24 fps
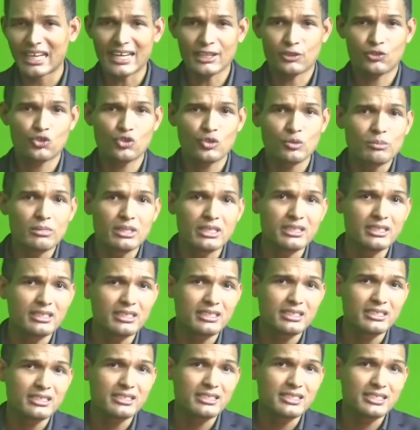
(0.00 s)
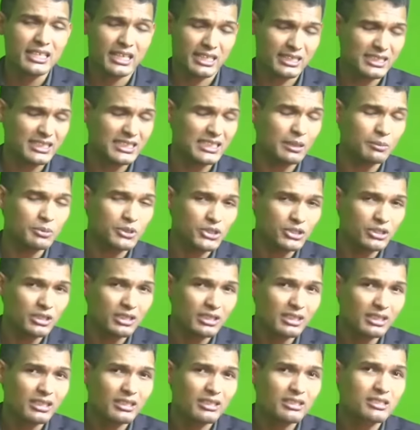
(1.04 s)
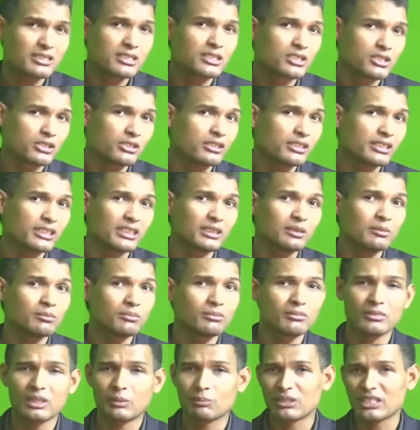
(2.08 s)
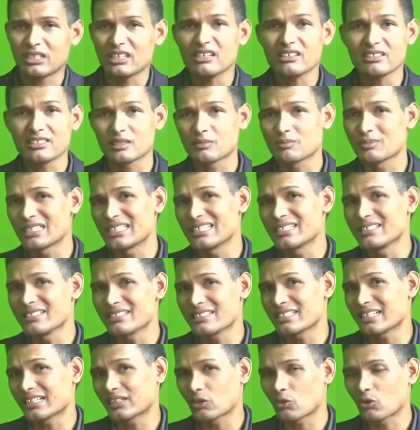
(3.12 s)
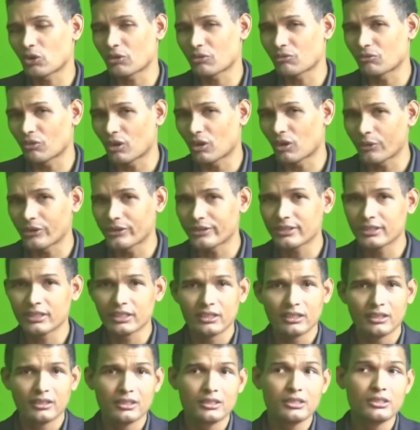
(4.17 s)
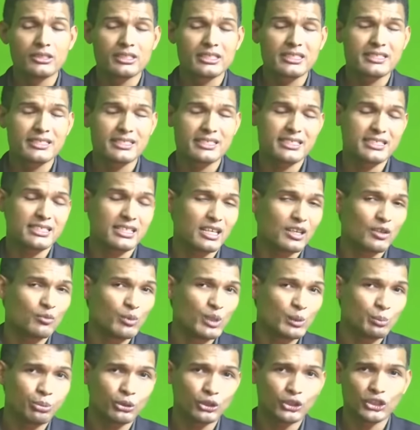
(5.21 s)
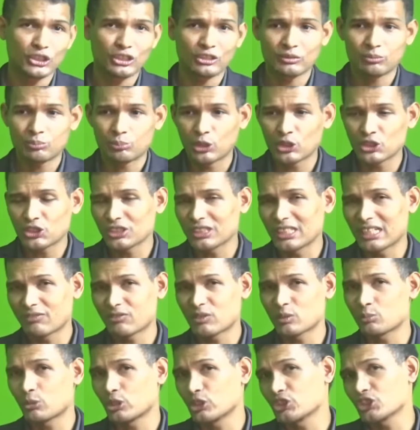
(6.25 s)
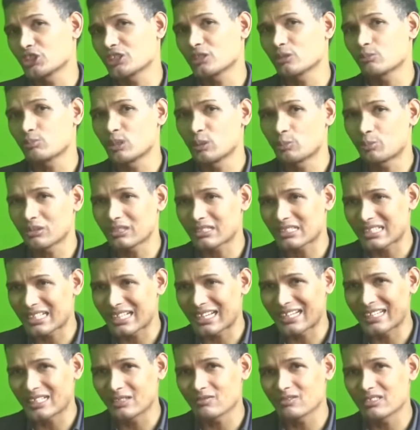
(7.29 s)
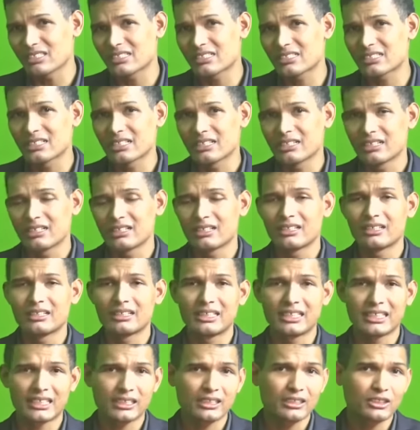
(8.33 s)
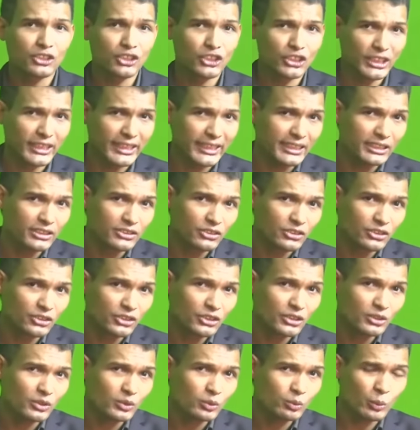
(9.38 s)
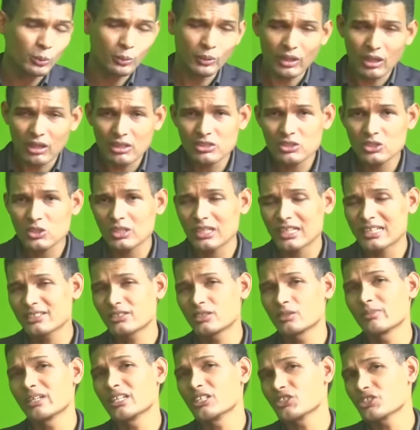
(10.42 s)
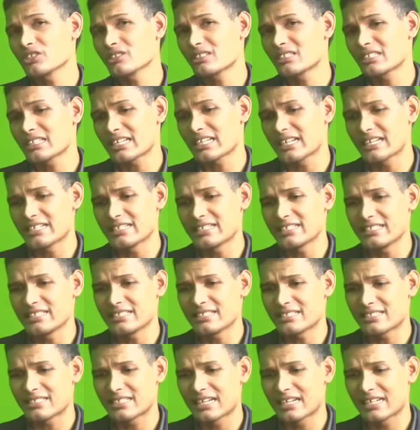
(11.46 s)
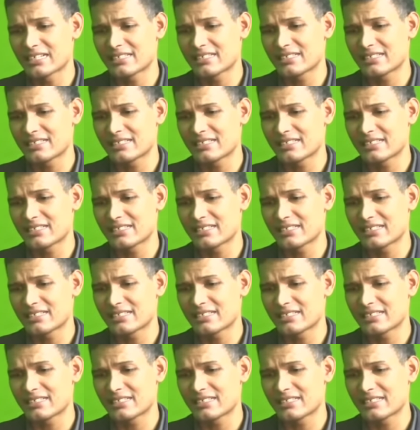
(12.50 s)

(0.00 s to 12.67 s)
to me is exceptionally concerning, because it means that going forward, you can see the government push out budget after budget and people's lives little change. We would also like to mention to Guyanese that